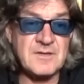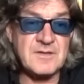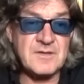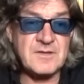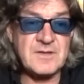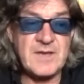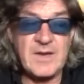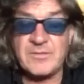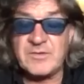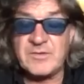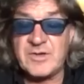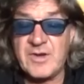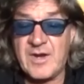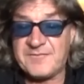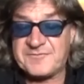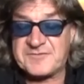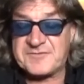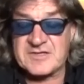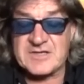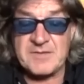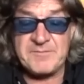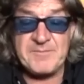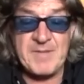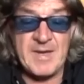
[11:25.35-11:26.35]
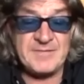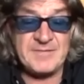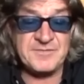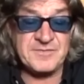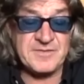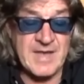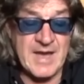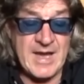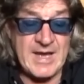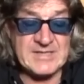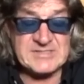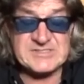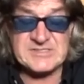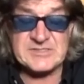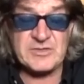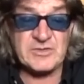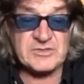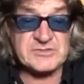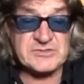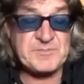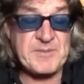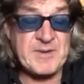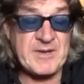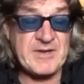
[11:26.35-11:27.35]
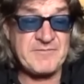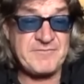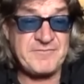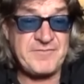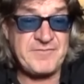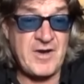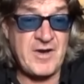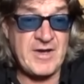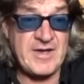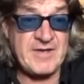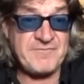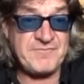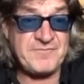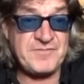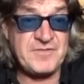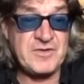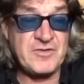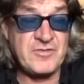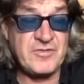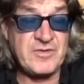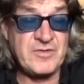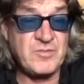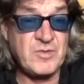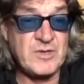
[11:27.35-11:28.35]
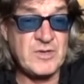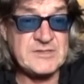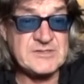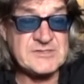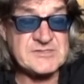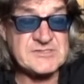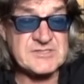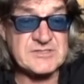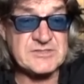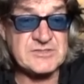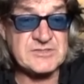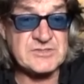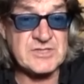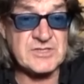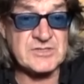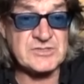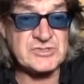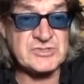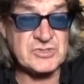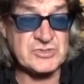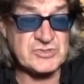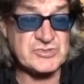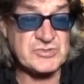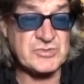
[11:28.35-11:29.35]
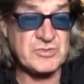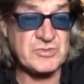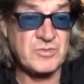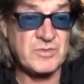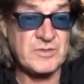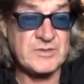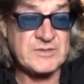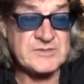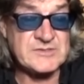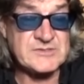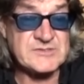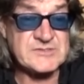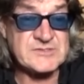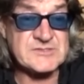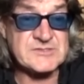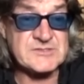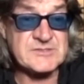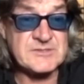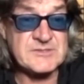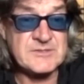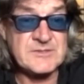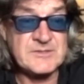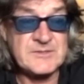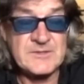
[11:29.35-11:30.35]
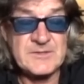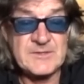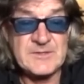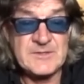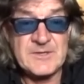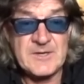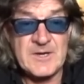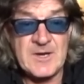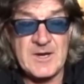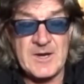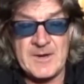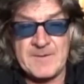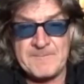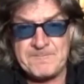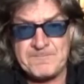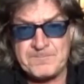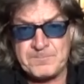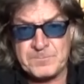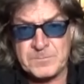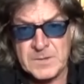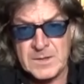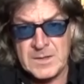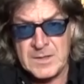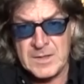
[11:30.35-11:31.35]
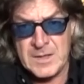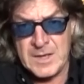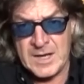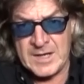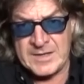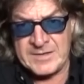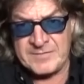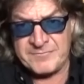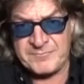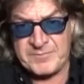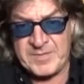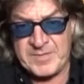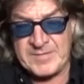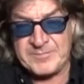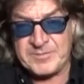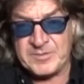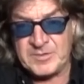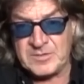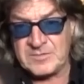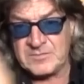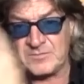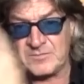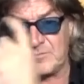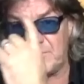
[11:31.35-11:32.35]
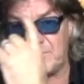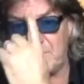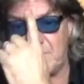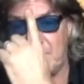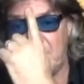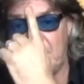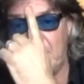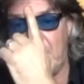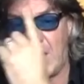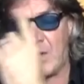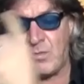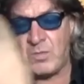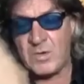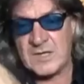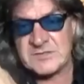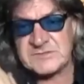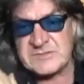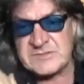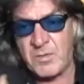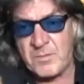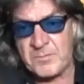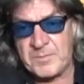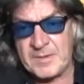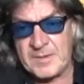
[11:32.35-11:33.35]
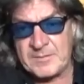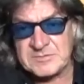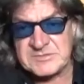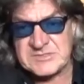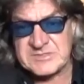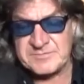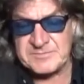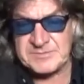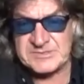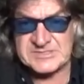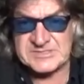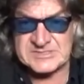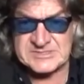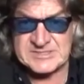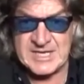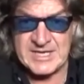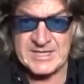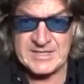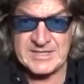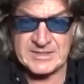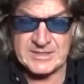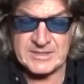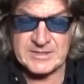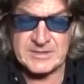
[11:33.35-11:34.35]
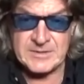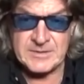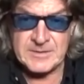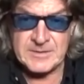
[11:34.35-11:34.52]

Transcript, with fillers: Yeah. No, you have to commend that. It's not as big a fight if Fury wins and, and Joshua wins. Um, and if people, I, I don't want people to mistake